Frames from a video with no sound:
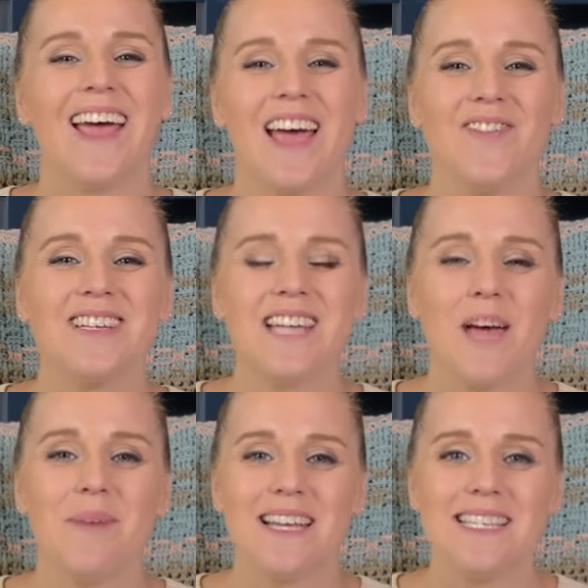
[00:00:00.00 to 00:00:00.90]
Every
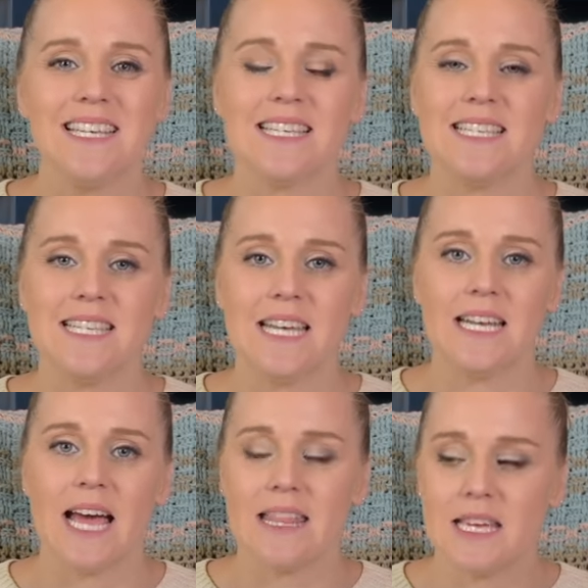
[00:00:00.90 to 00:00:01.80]
time I see the
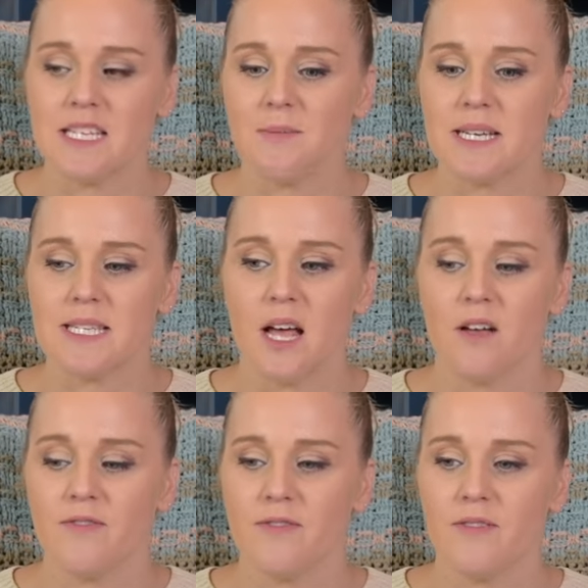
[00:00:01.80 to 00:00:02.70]
scene, I think to
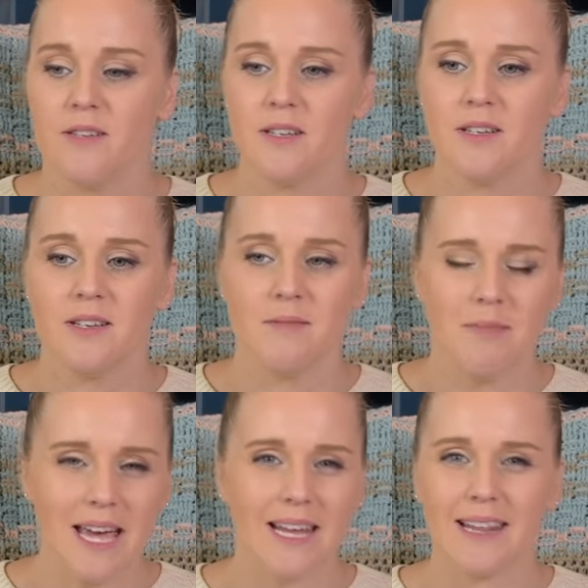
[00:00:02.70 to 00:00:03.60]
myself,
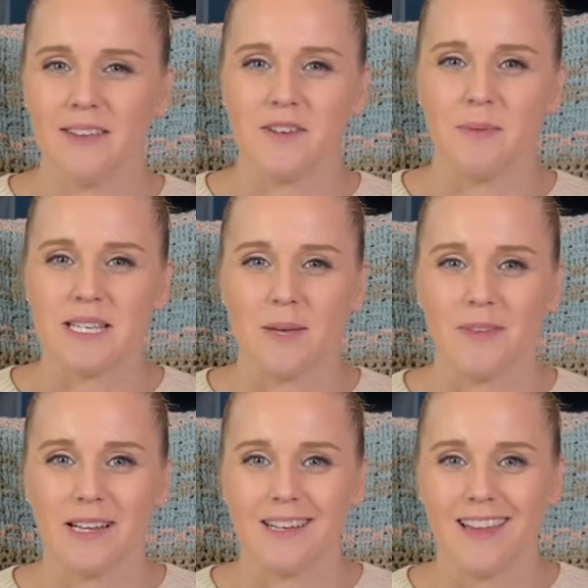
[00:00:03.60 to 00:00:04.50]
man, I'd love to make
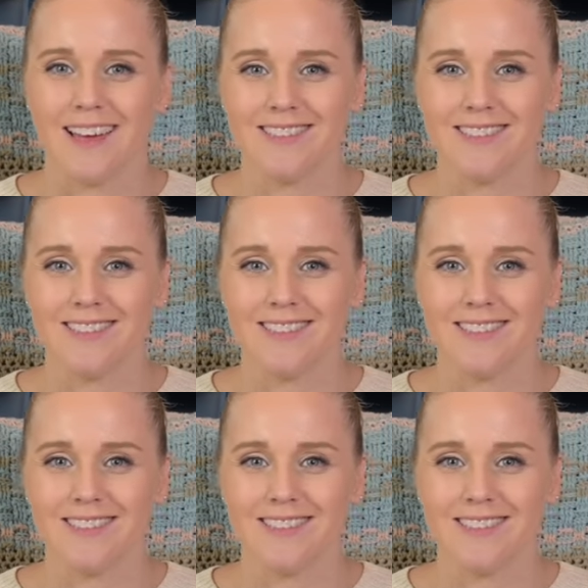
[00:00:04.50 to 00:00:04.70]
something like that.